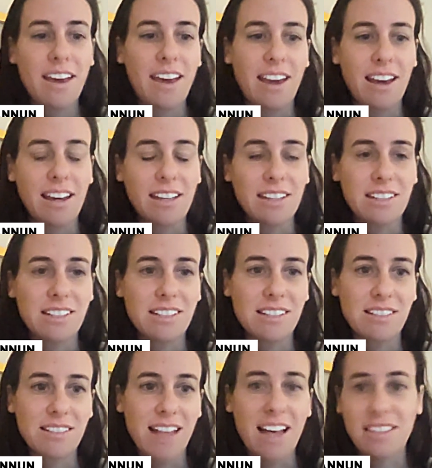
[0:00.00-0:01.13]
and
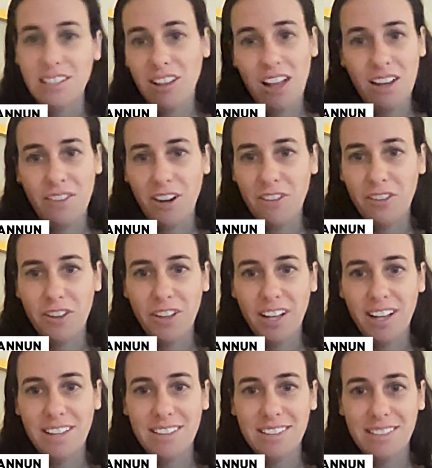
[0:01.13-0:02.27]
that's a lot of our
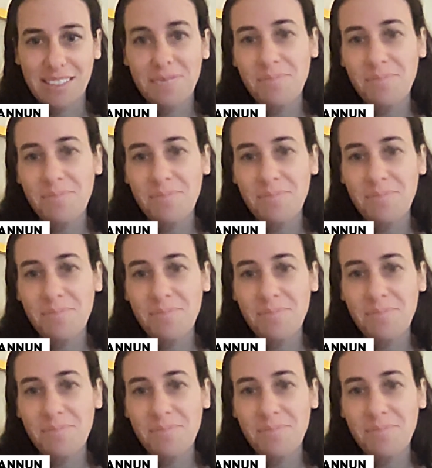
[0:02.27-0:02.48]
focus.